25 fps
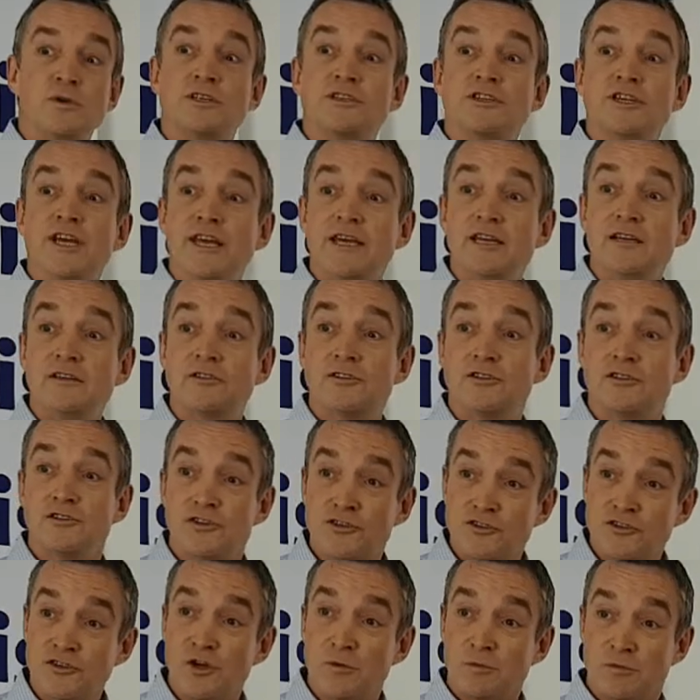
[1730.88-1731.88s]
you in chains
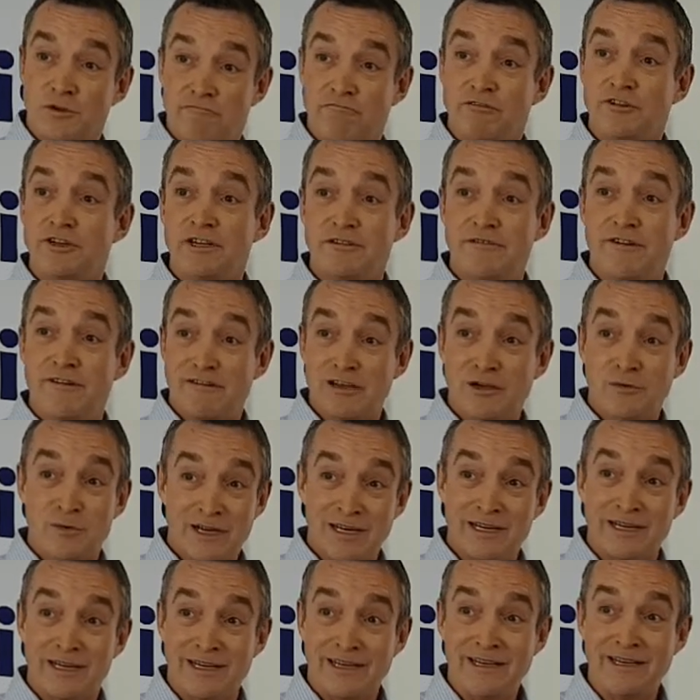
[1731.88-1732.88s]
and to stop you running very
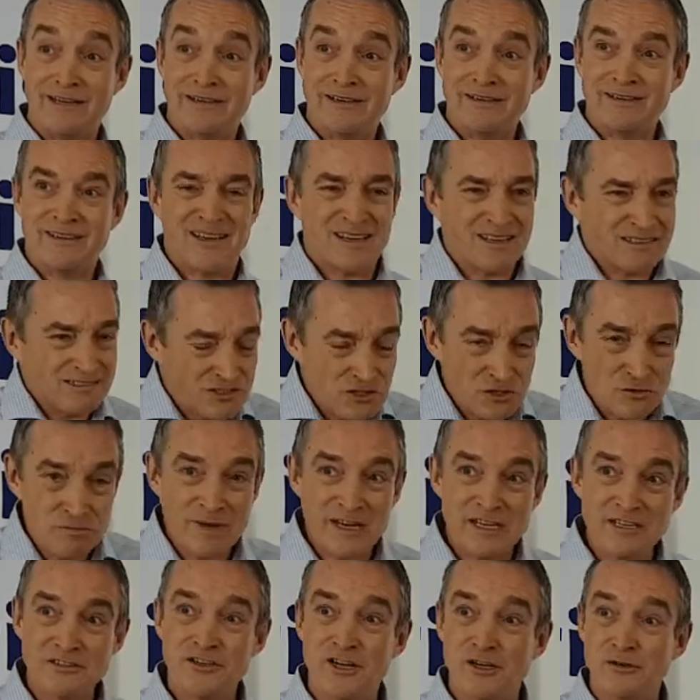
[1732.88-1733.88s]
quickly. Yeah, it
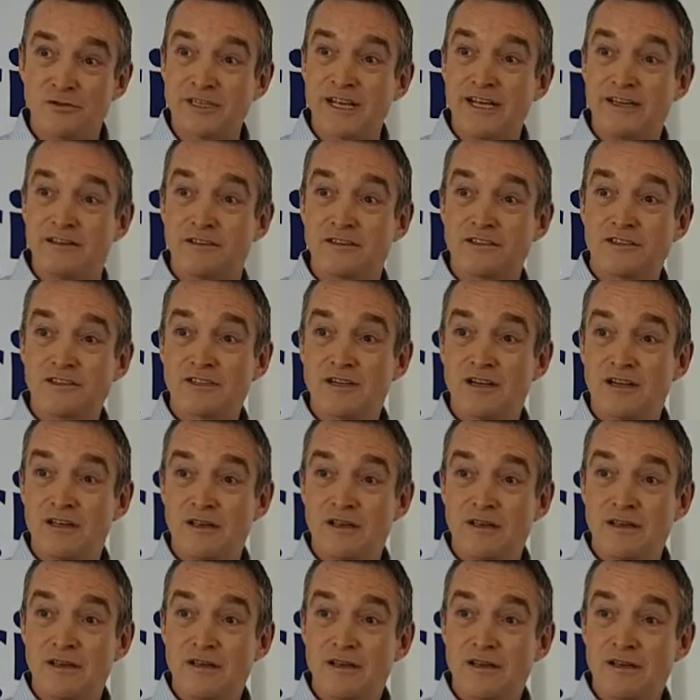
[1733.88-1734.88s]
just makes no sense.
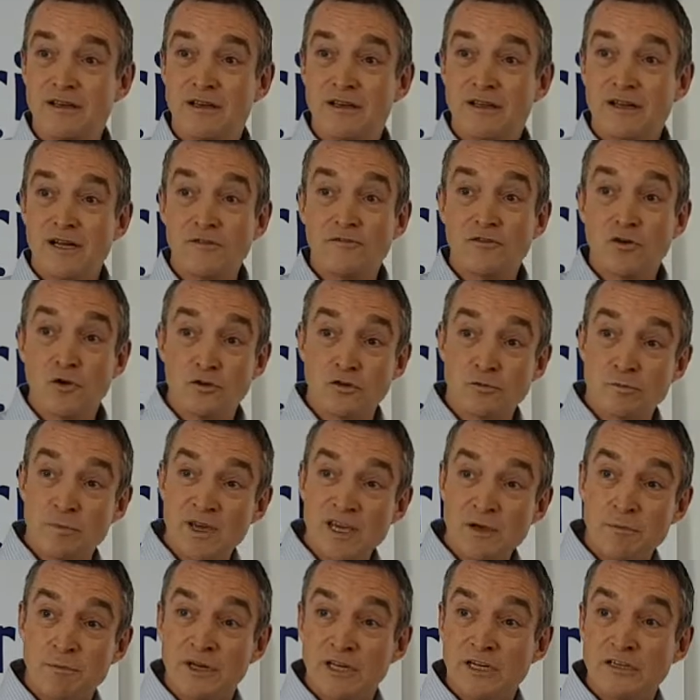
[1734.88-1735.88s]
Now, of course,
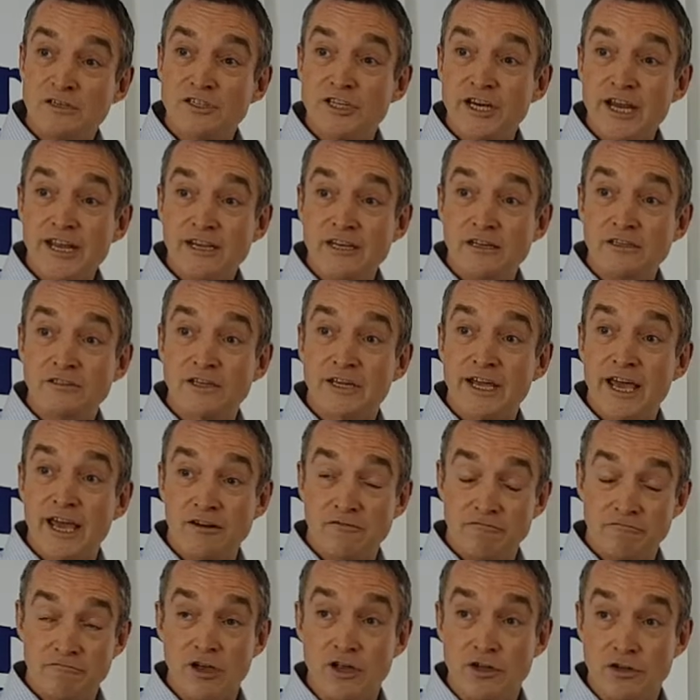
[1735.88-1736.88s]
people in chain
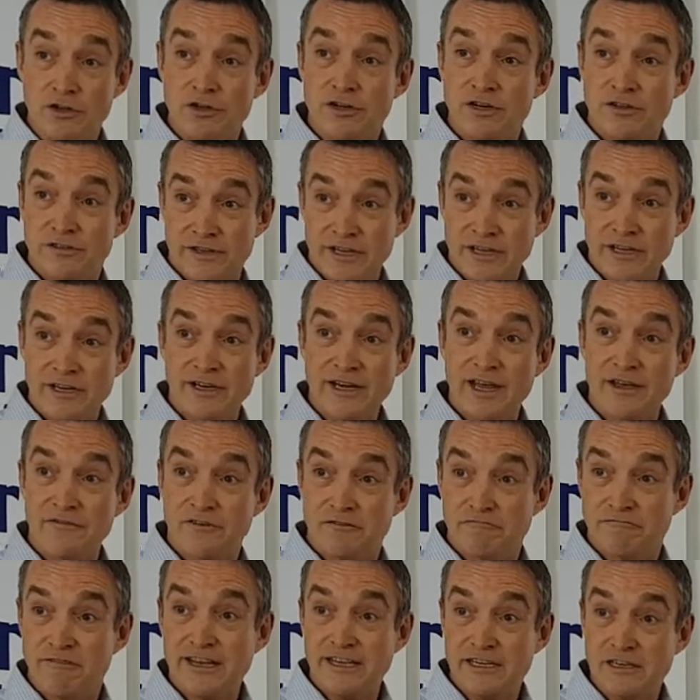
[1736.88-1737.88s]
can run and they can
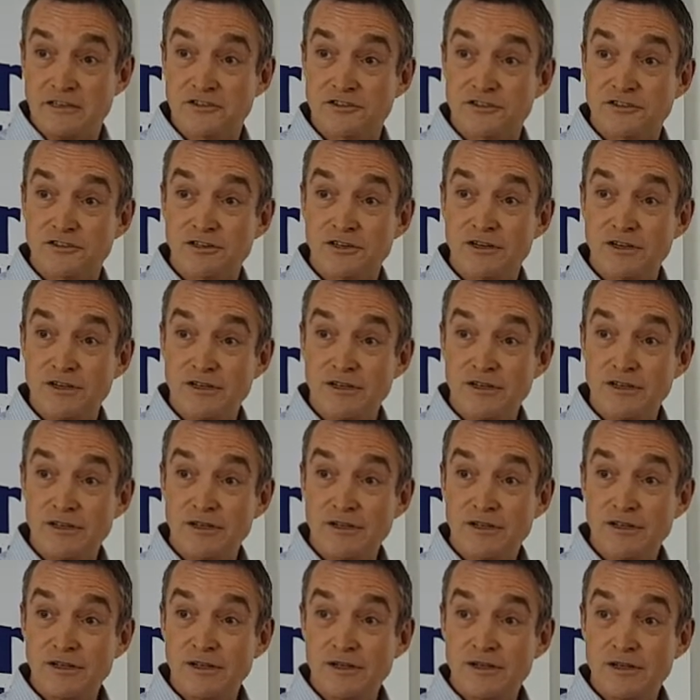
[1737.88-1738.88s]
have a race.
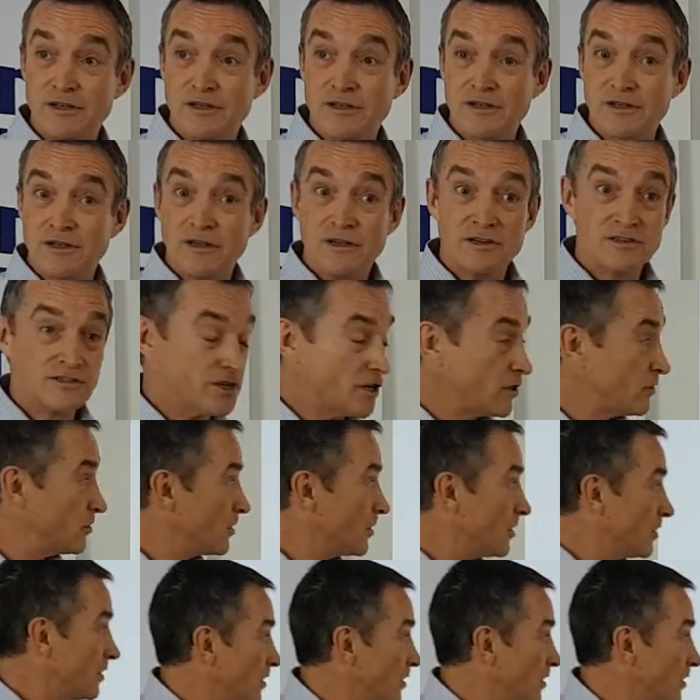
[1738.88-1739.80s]
So